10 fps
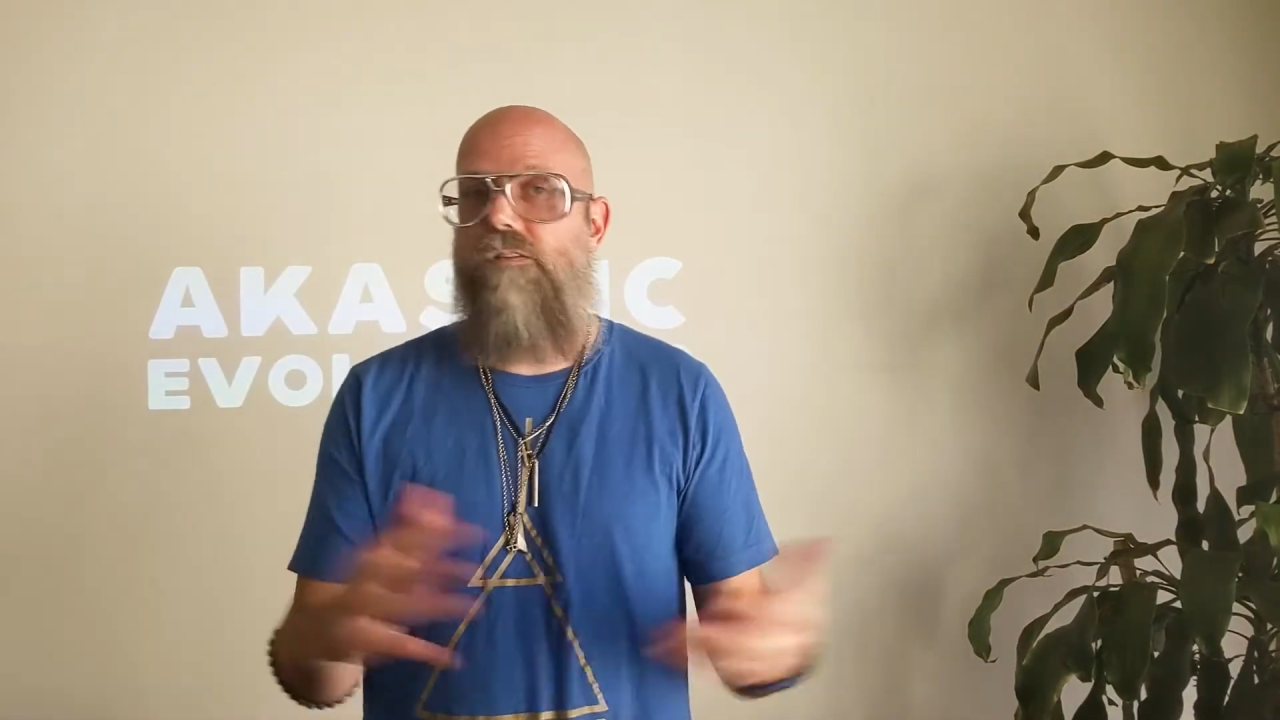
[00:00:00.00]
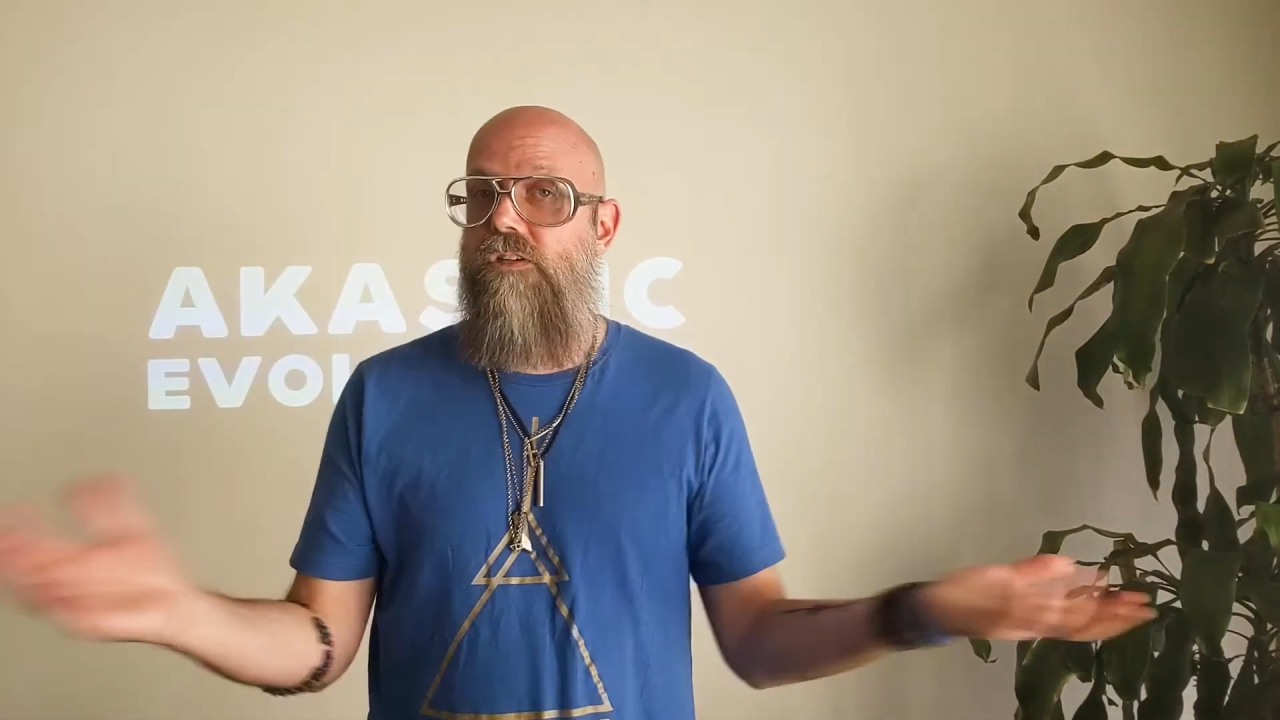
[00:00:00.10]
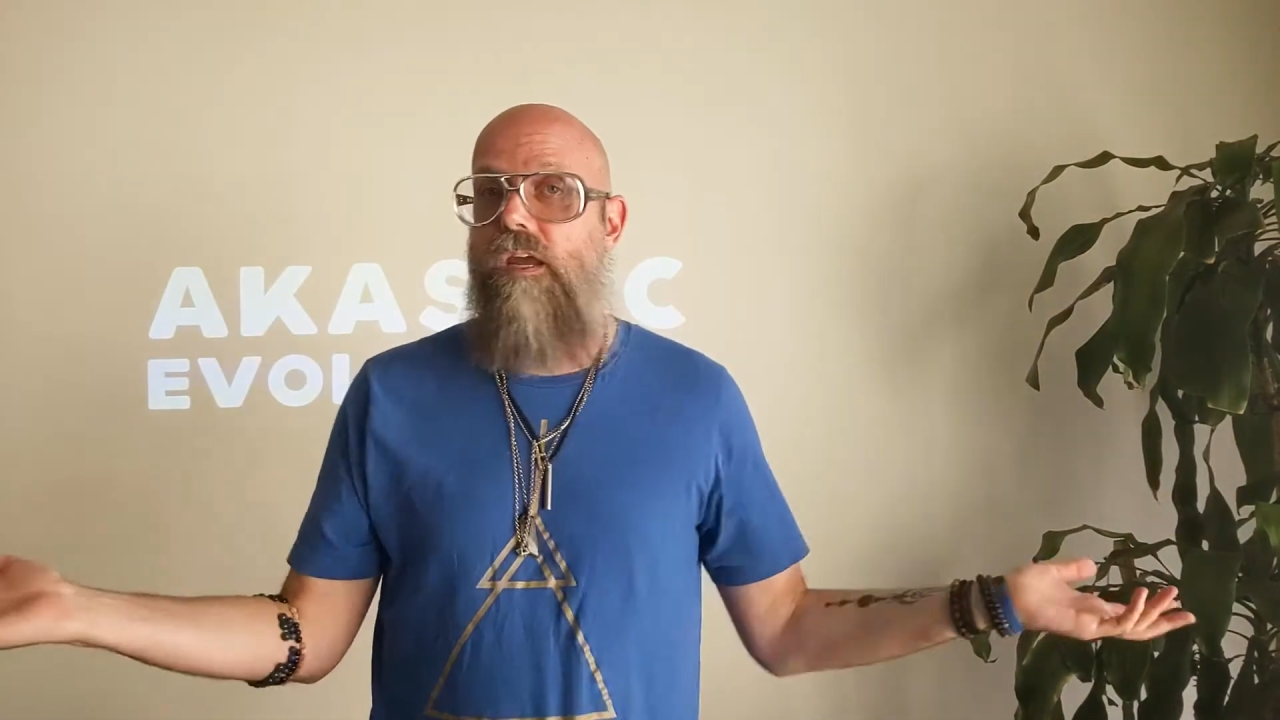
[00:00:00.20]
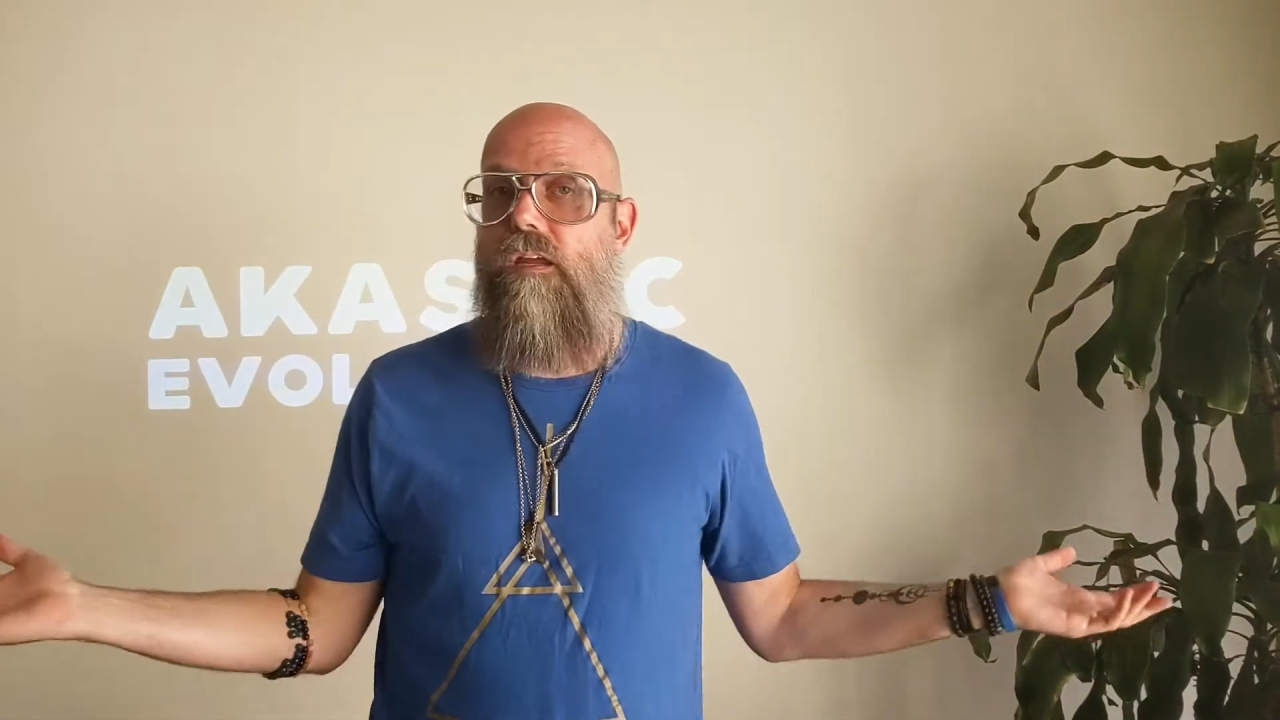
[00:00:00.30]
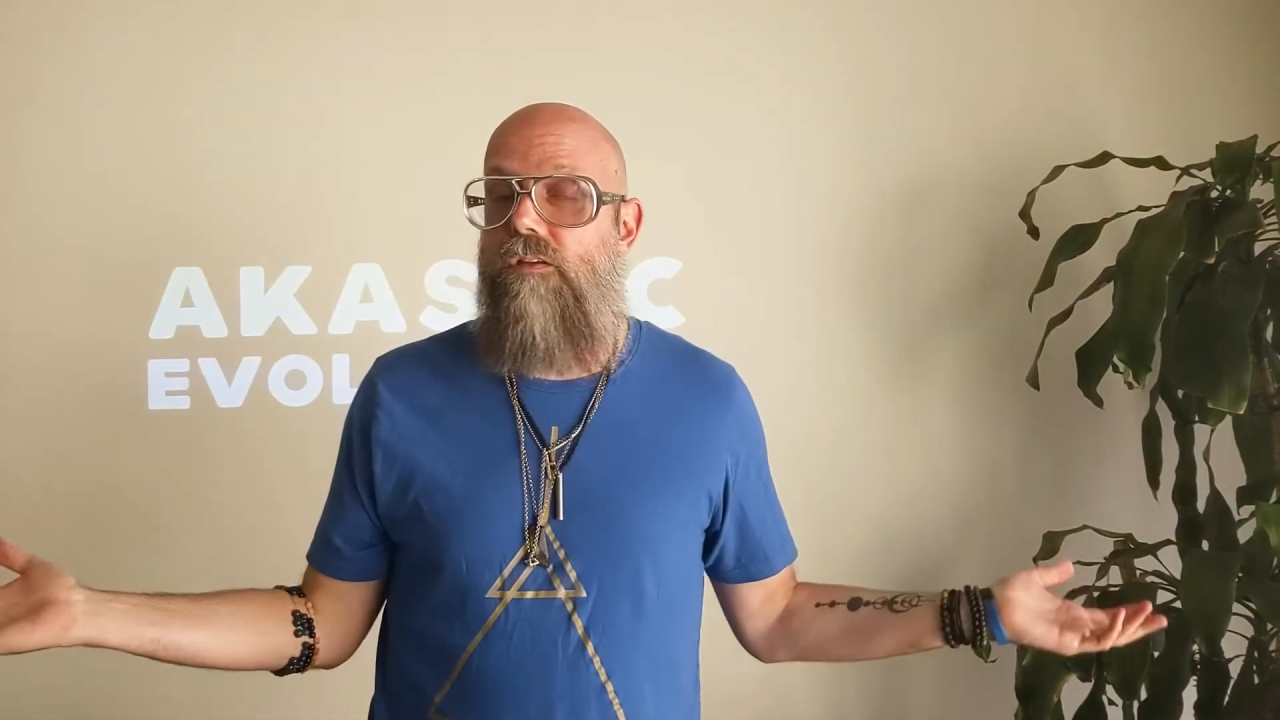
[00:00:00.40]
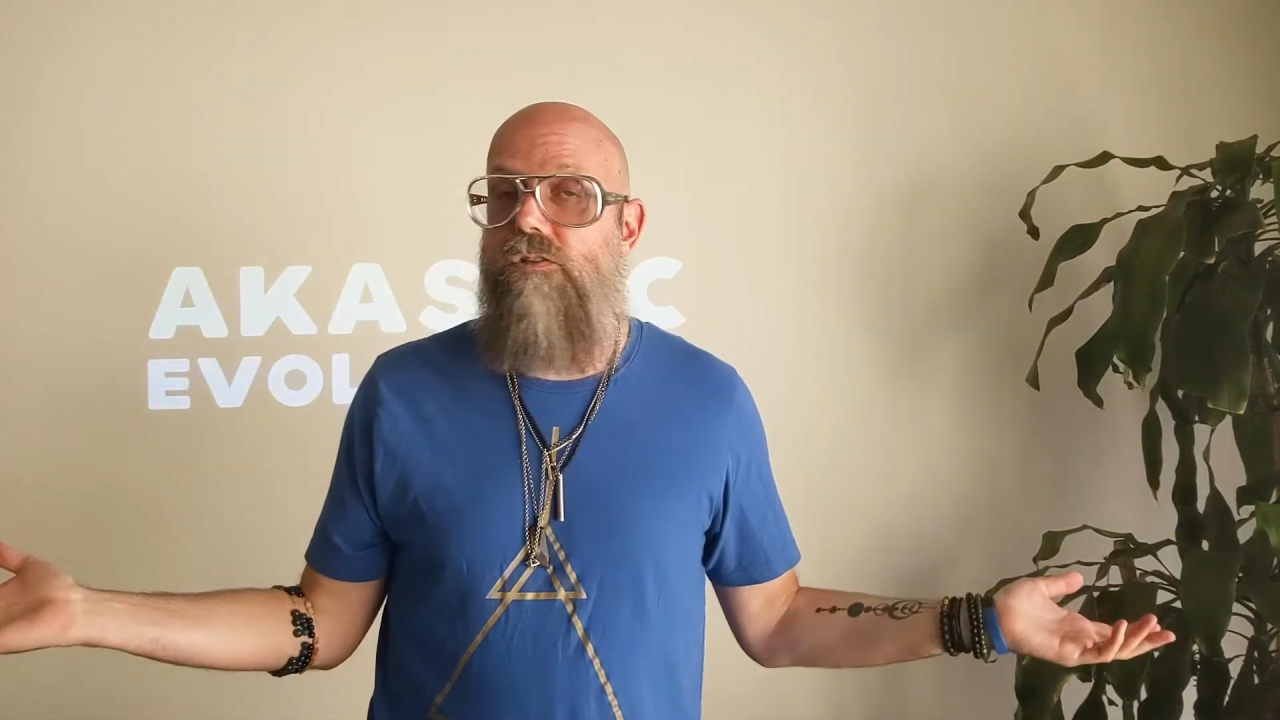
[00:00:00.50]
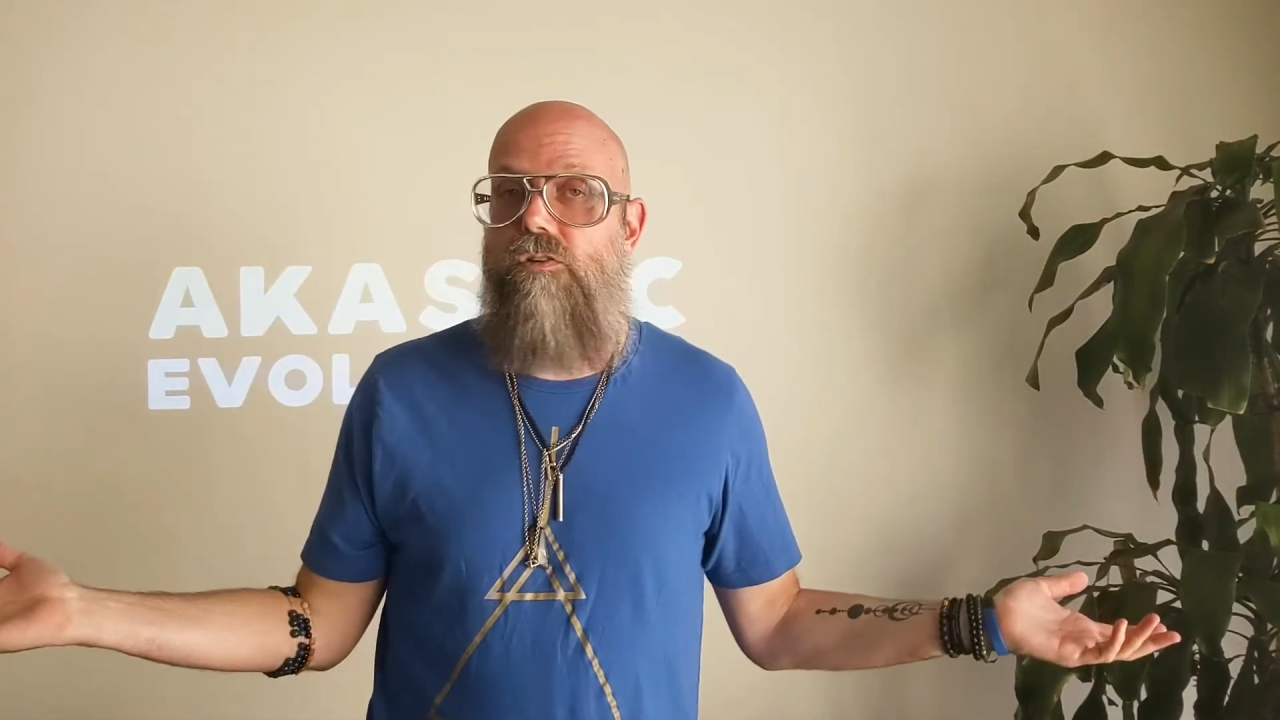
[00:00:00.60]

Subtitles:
change